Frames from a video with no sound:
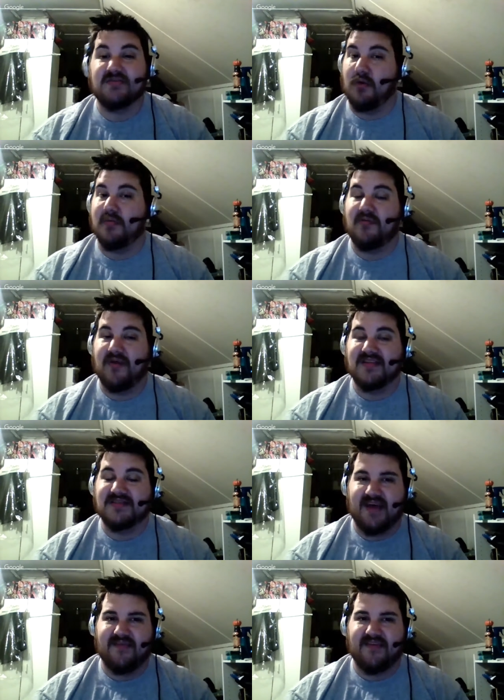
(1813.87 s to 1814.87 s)
Roman wins
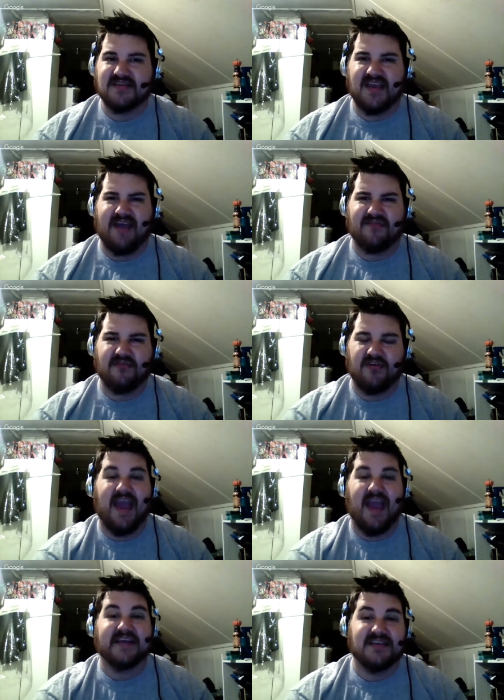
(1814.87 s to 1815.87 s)
obviously after he
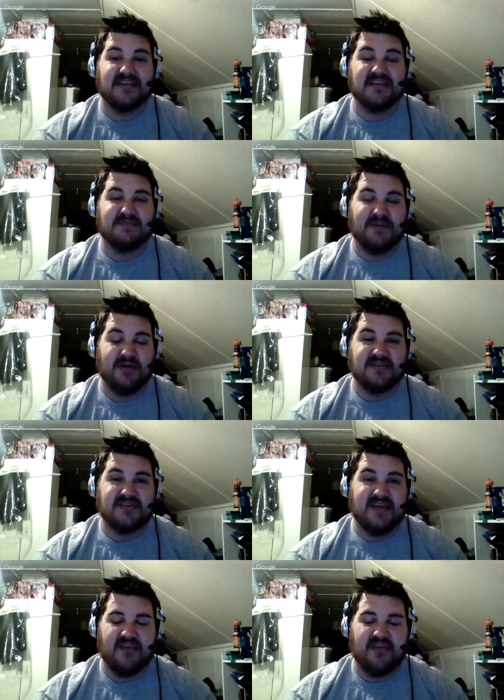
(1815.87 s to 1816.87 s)
accidentally speared
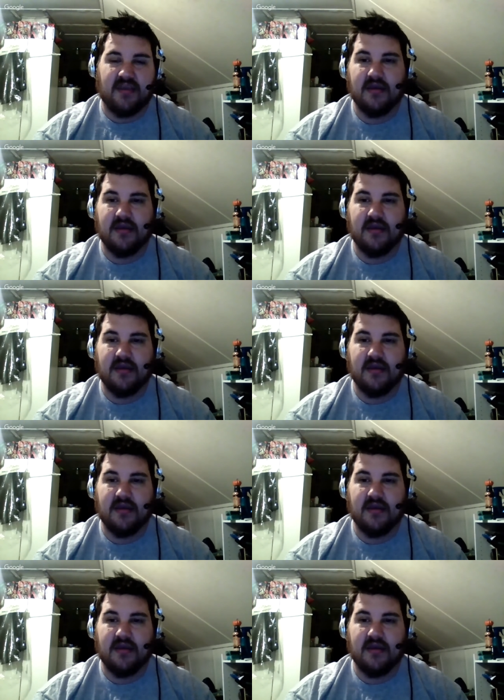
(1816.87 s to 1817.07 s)
Stephanie.